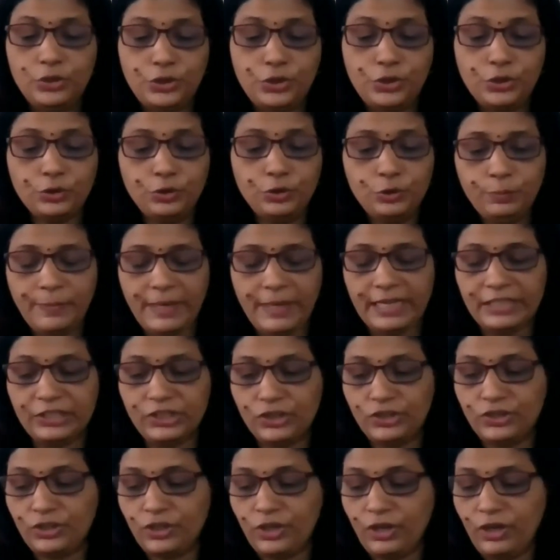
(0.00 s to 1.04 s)
two
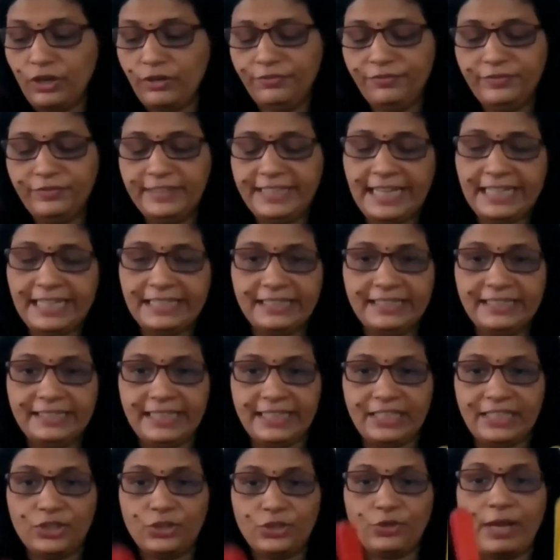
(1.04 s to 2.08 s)
bunch of 10 sticks.